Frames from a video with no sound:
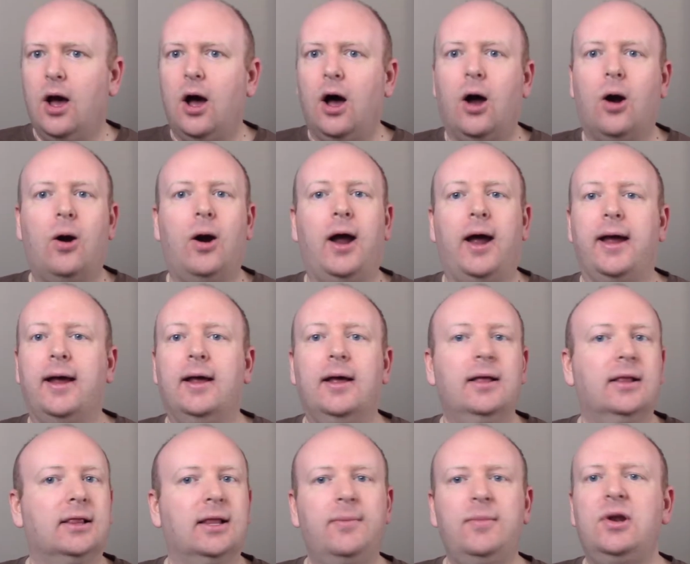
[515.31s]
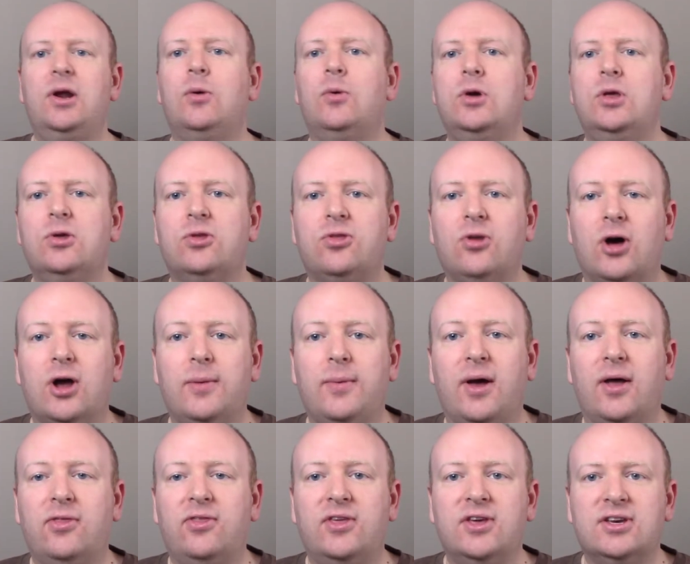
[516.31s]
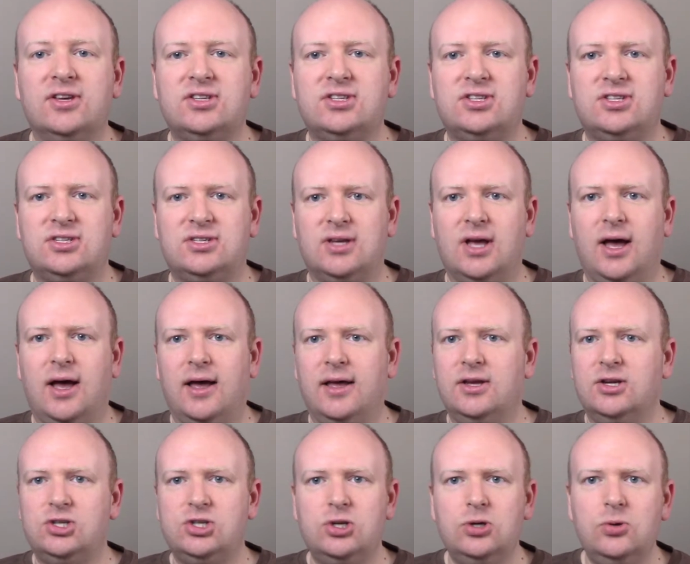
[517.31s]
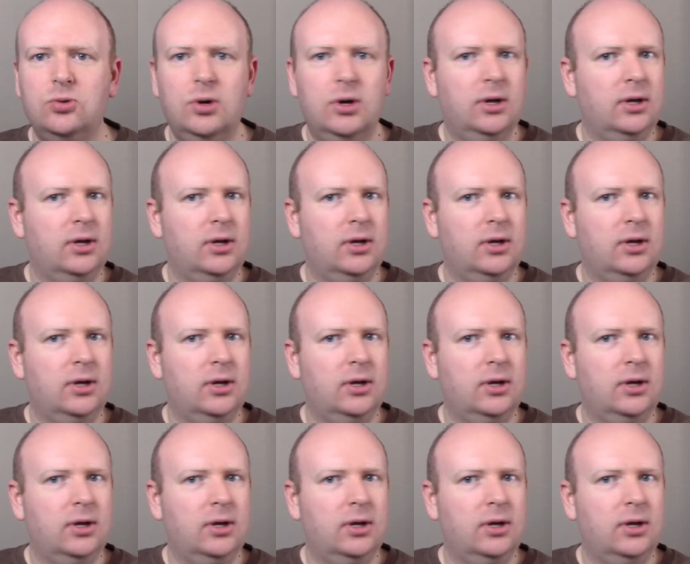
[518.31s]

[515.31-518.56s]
All right, let me know what you thought about this issue.